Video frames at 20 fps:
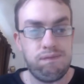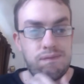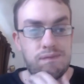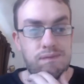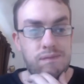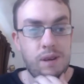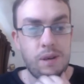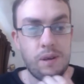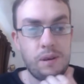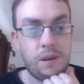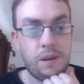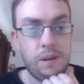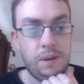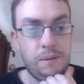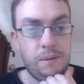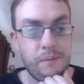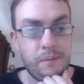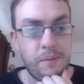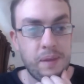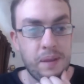Not a clue.
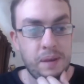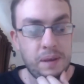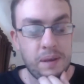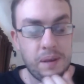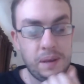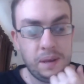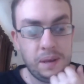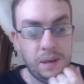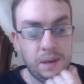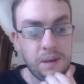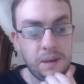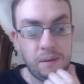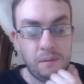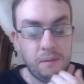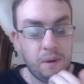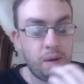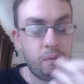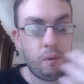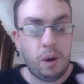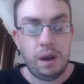
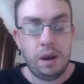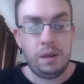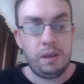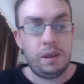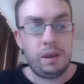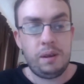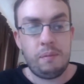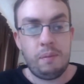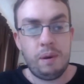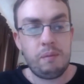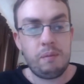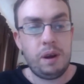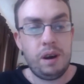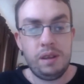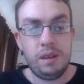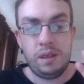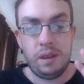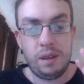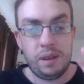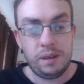Why
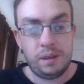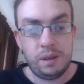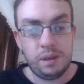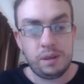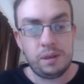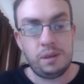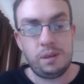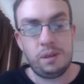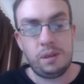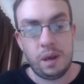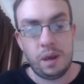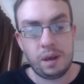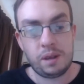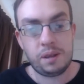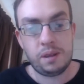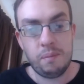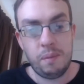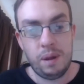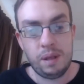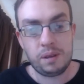didn't I just stick to
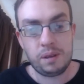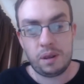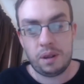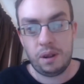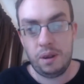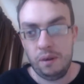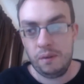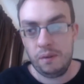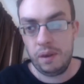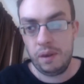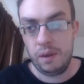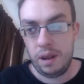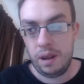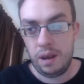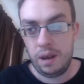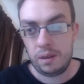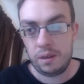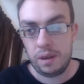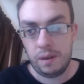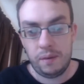men's clothing?
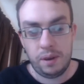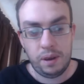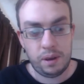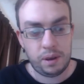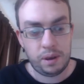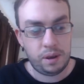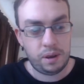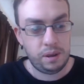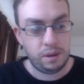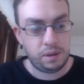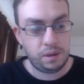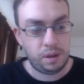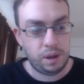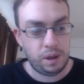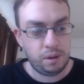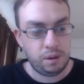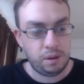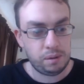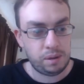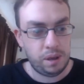Let's have a look on the
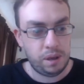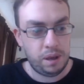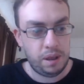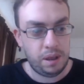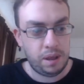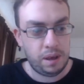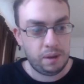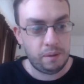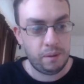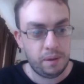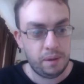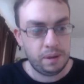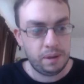soles here now.